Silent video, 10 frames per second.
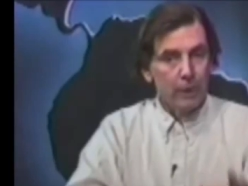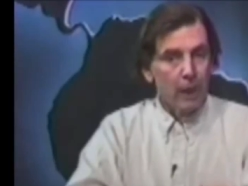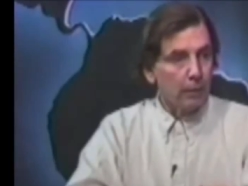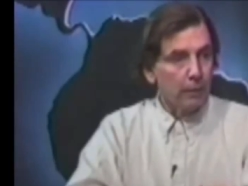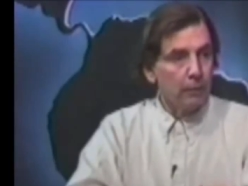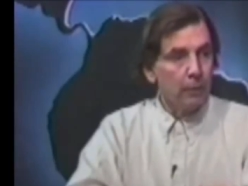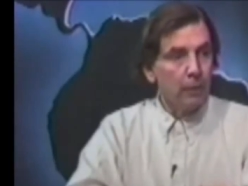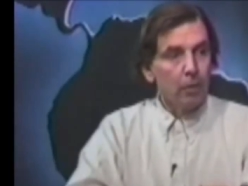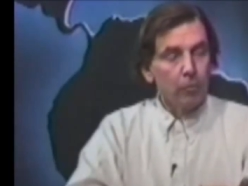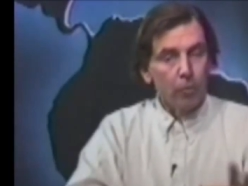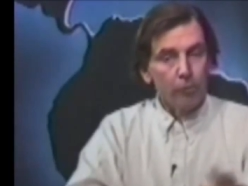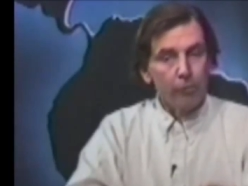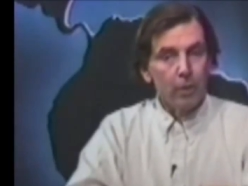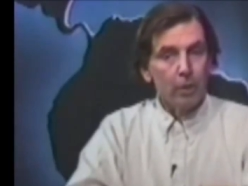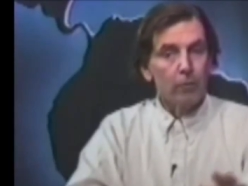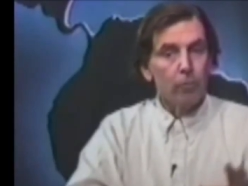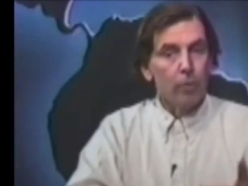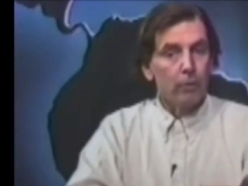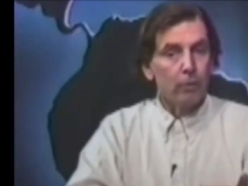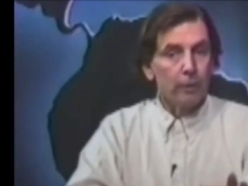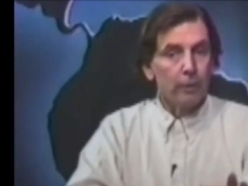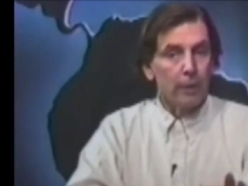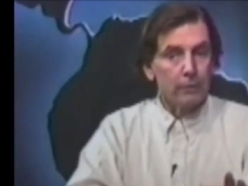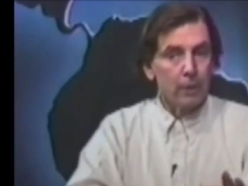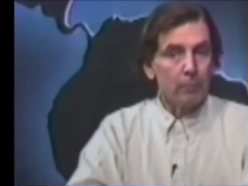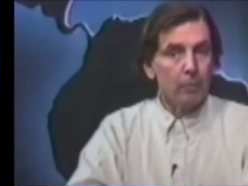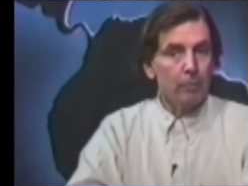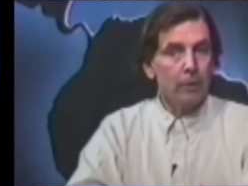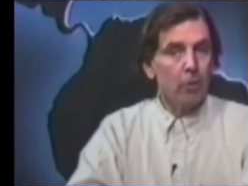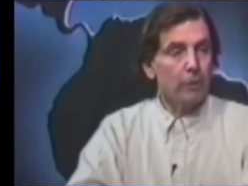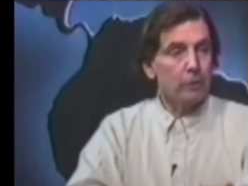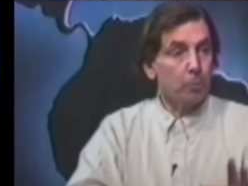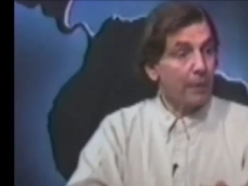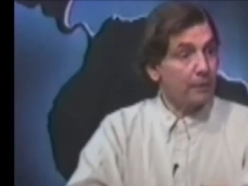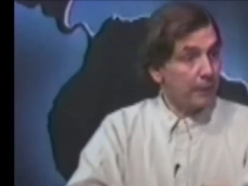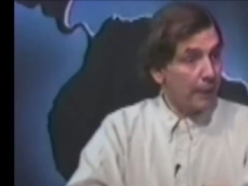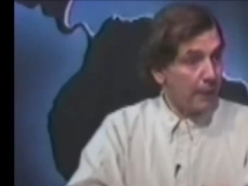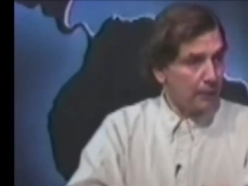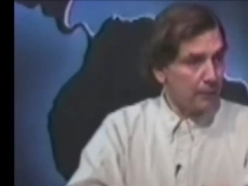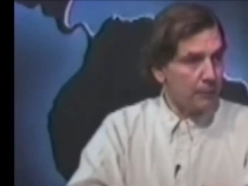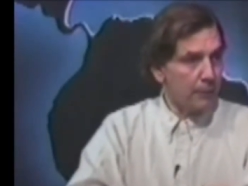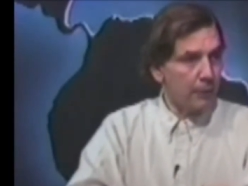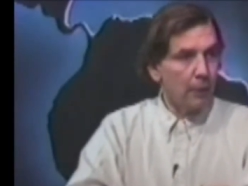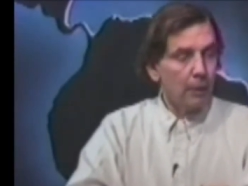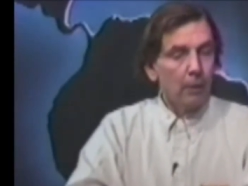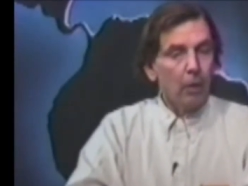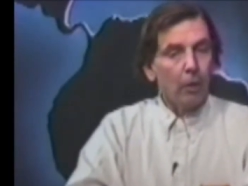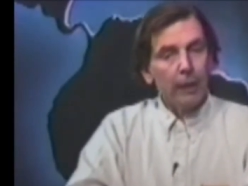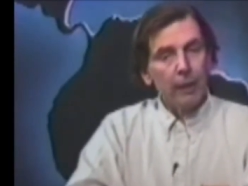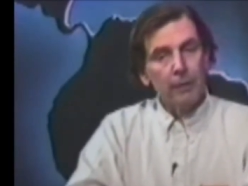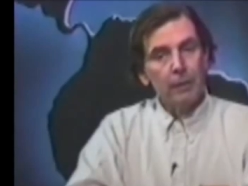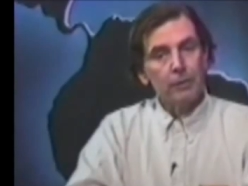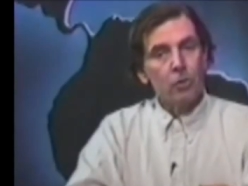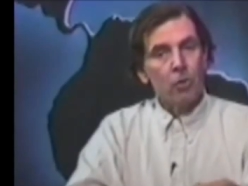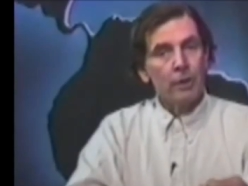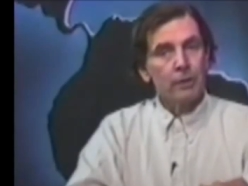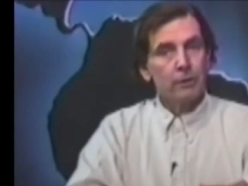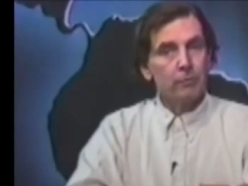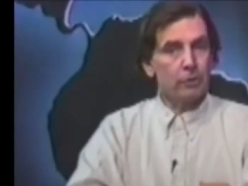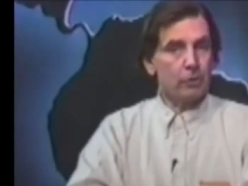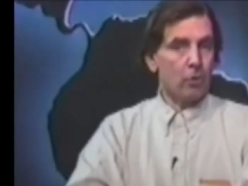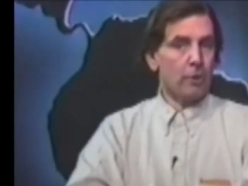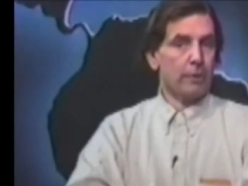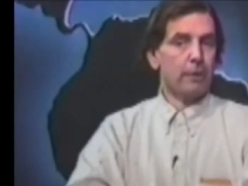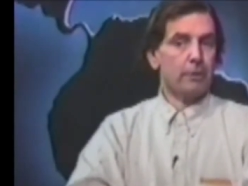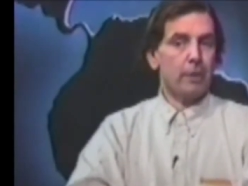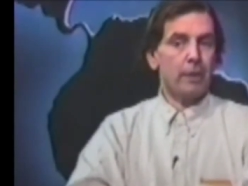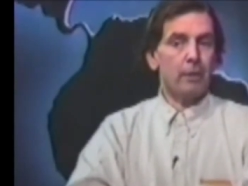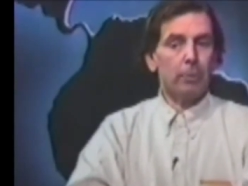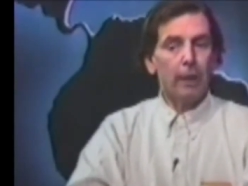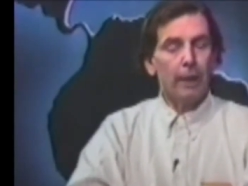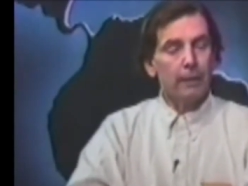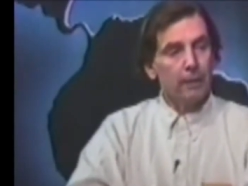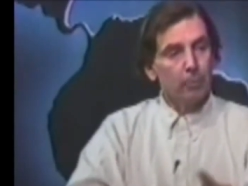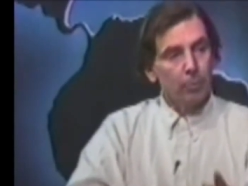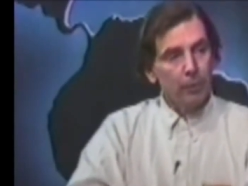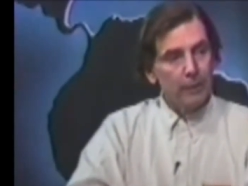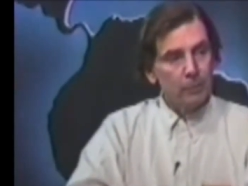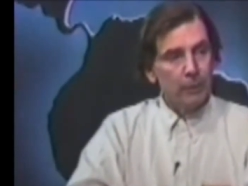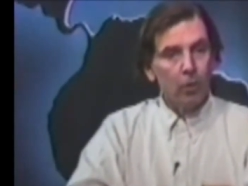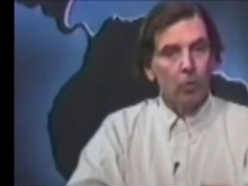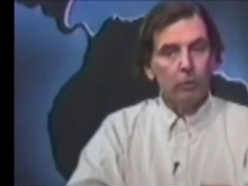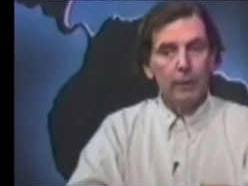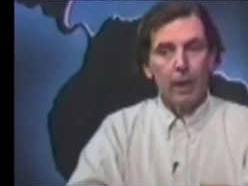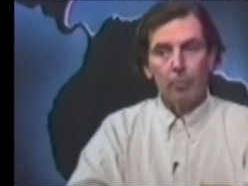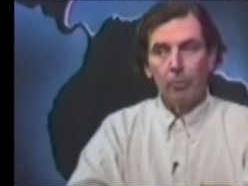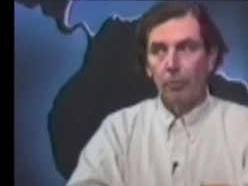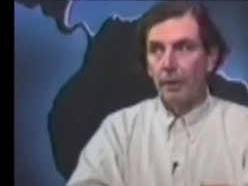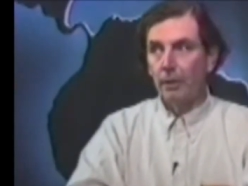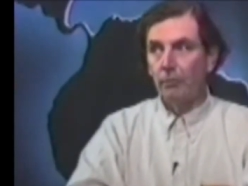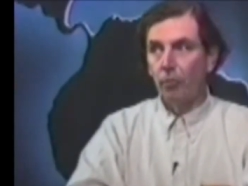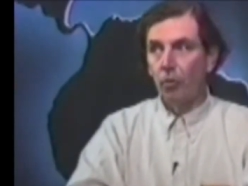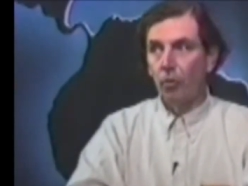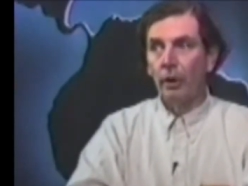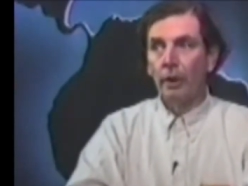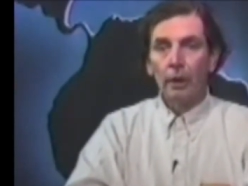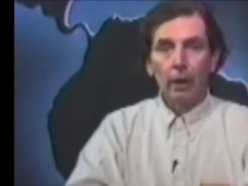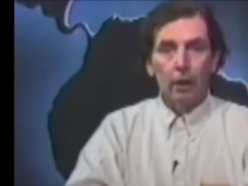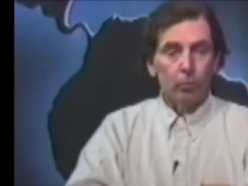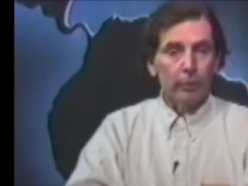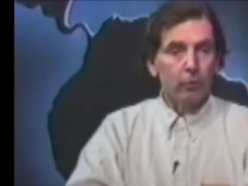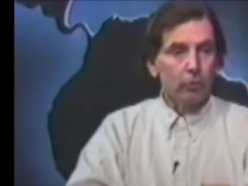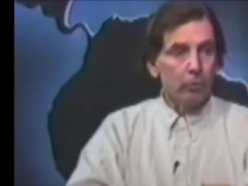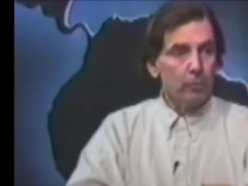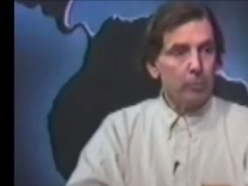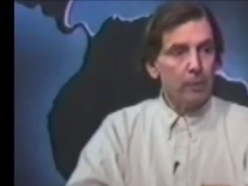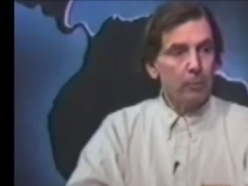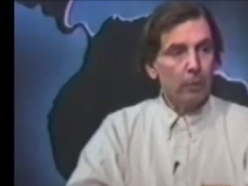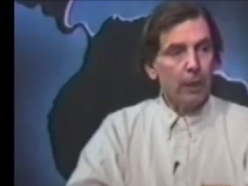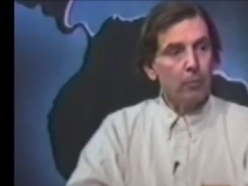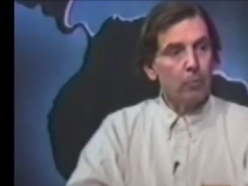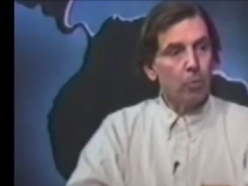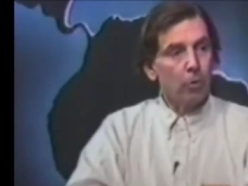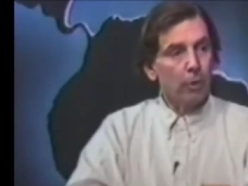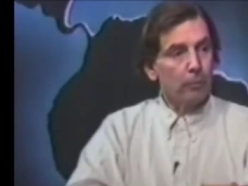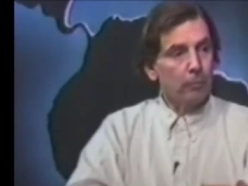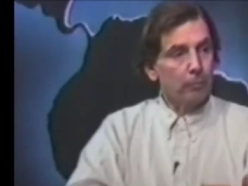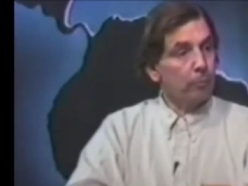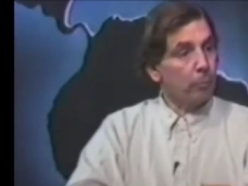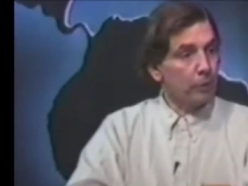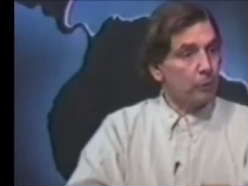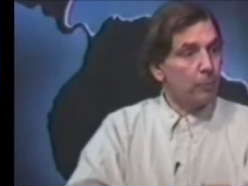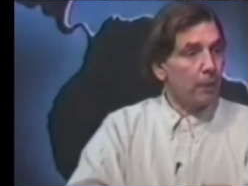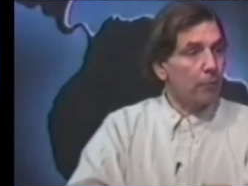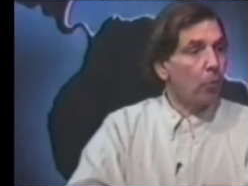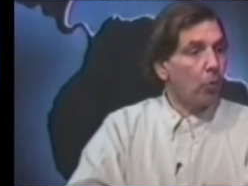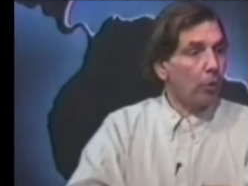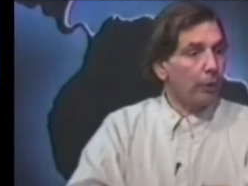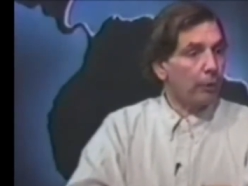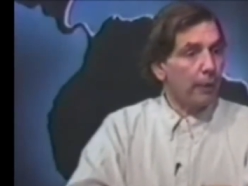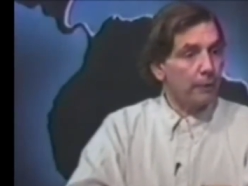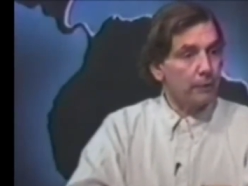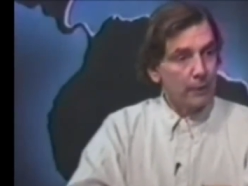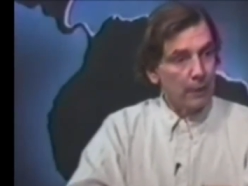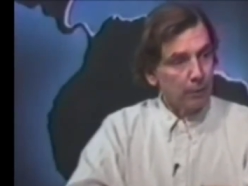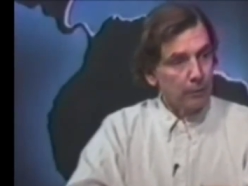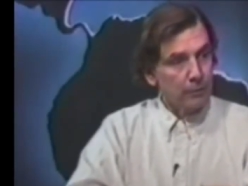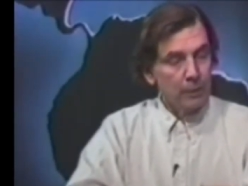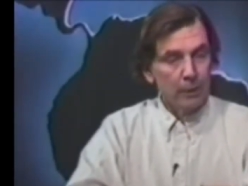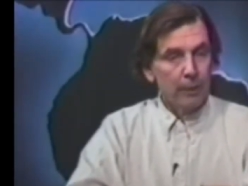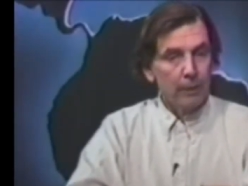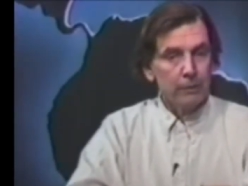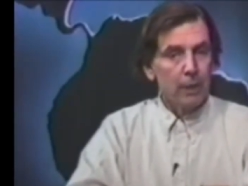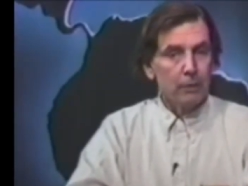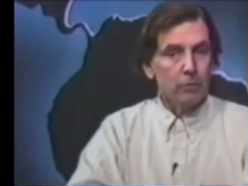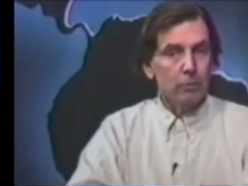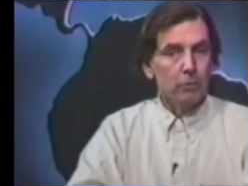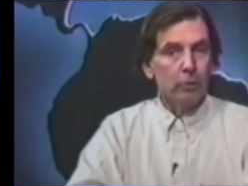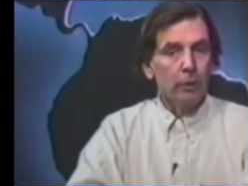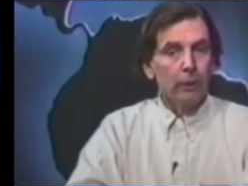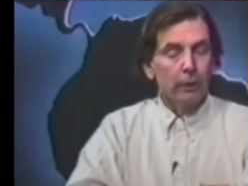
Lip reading: Scotland for fear of what has come to be known as press gangs. Again, the historians have distorted this and implied that impressment only operated for recruiting people on board British men of war as sailors. That's not true.